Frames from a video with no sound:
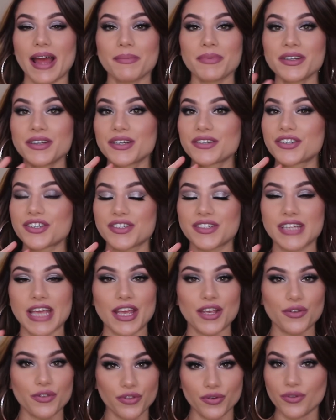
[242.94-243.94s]
I'm gonna just
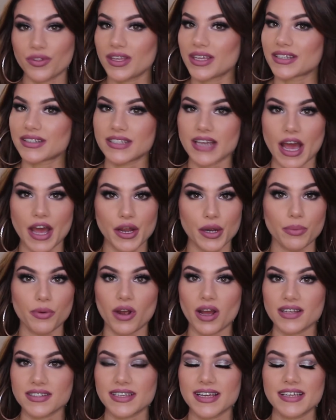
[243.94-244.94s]
take you through the entire
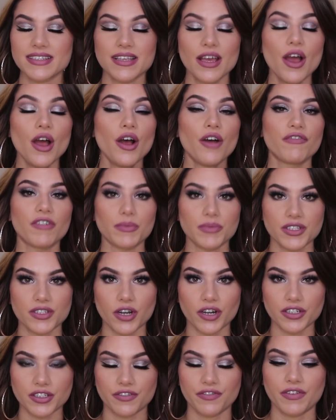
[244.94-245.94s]
process from
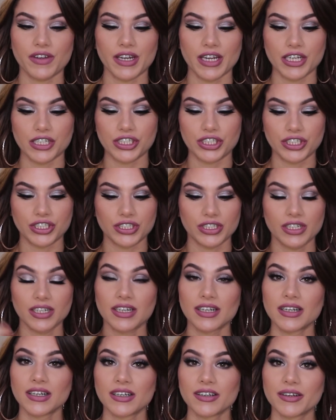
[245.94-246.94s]
start to finish
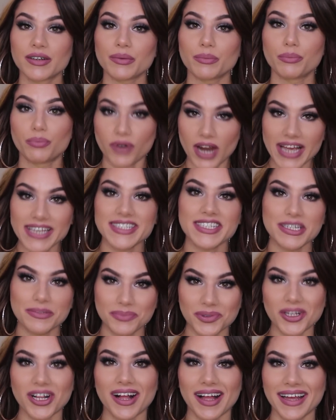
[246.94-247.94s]
brassy
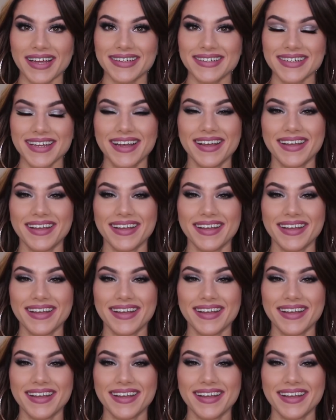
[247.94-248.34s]
blonde